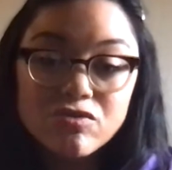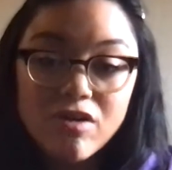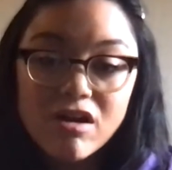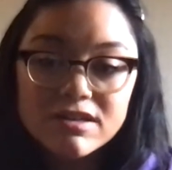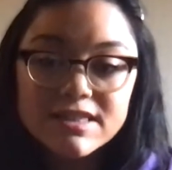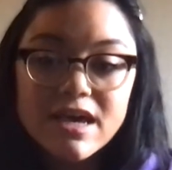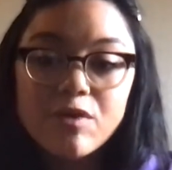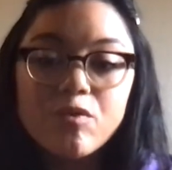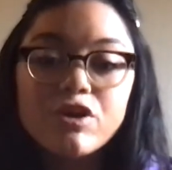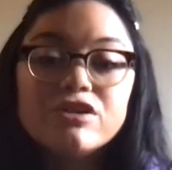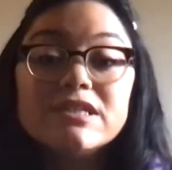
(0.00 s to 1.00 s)
rocks, I
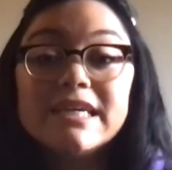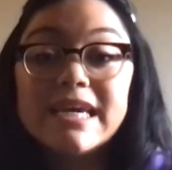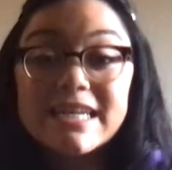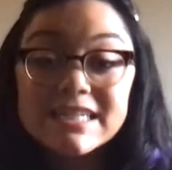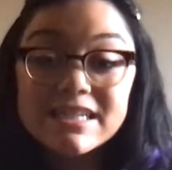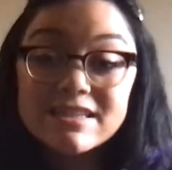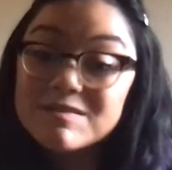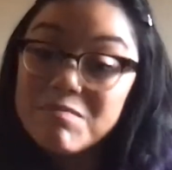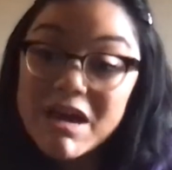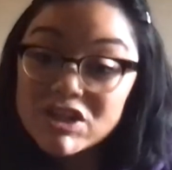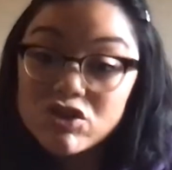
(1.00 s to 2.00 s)
want you to get into this
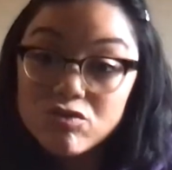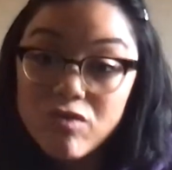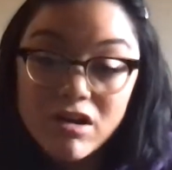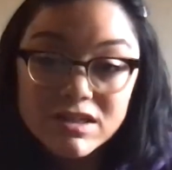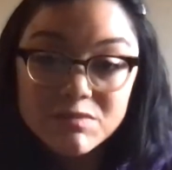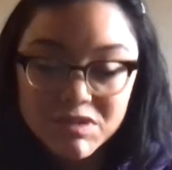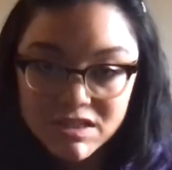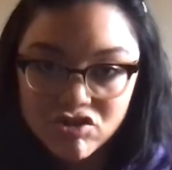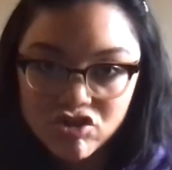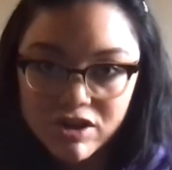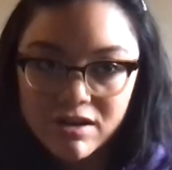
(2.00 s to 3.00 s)
magic rocks
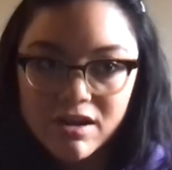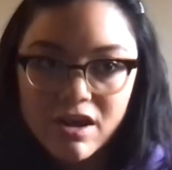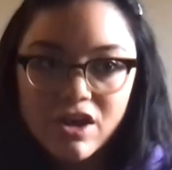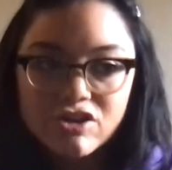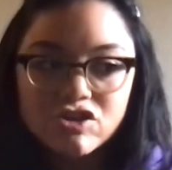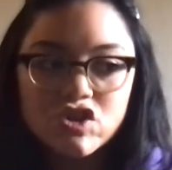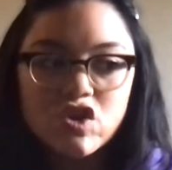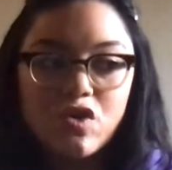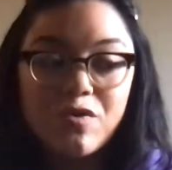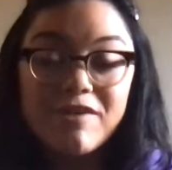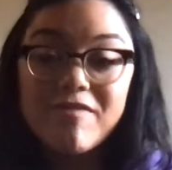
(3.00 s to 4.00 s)
position.
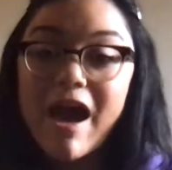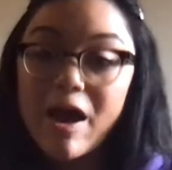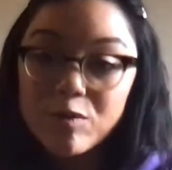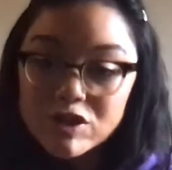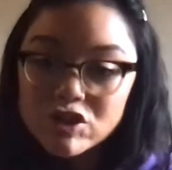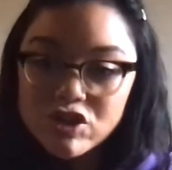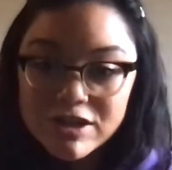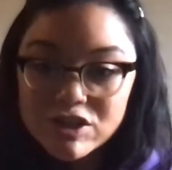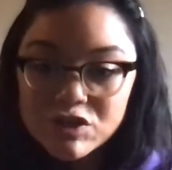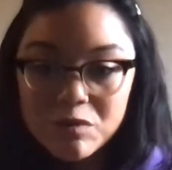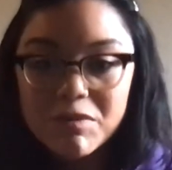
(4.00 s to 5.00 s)
So if I were to turn
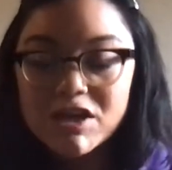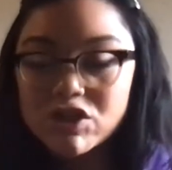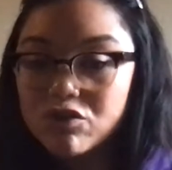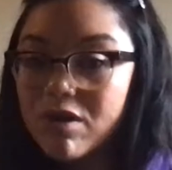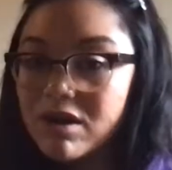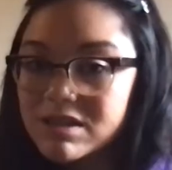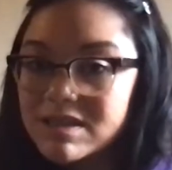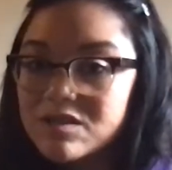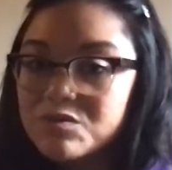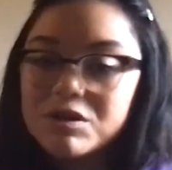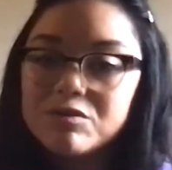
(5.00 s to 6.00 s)
into a magic rock, this
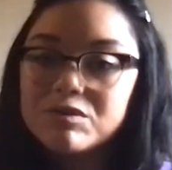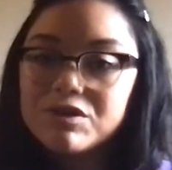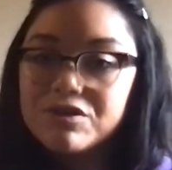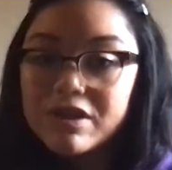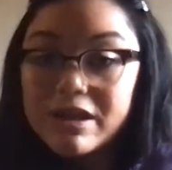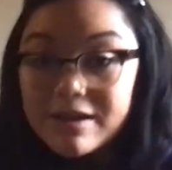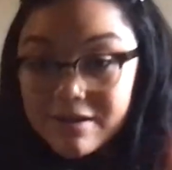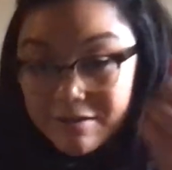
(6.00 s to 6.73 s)
is what it would look like.